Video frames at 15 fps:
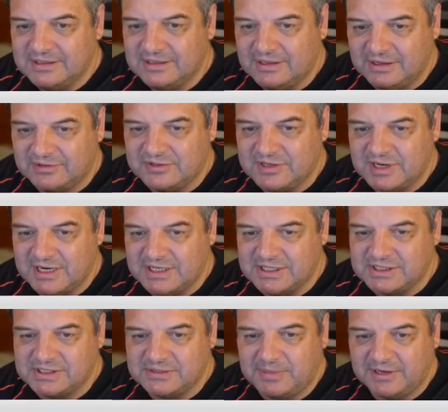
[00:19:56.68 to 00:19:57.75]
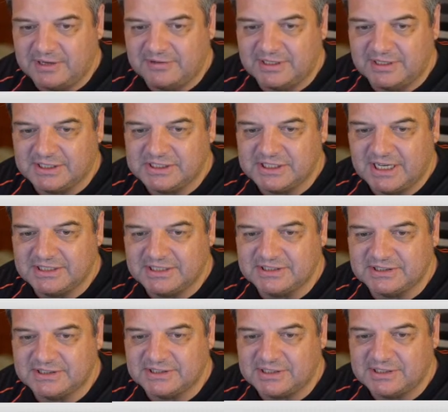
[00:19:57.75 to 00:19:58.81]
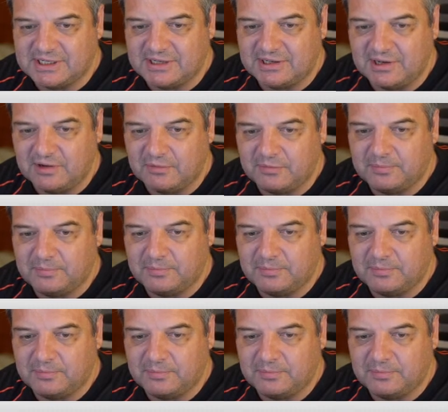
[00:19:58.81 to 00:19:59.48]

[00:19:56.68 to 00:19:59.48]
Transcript: exchange basically charges, they'll